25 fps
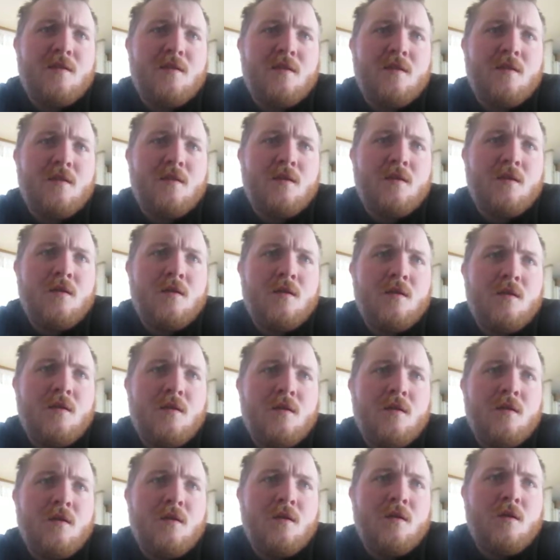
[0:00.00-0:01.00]

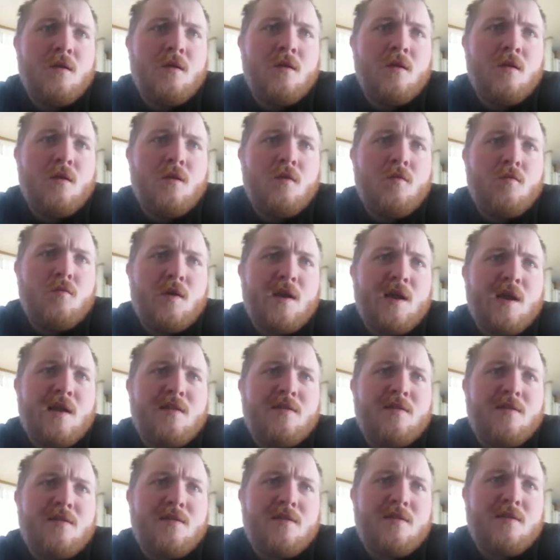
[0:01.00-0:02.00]
When I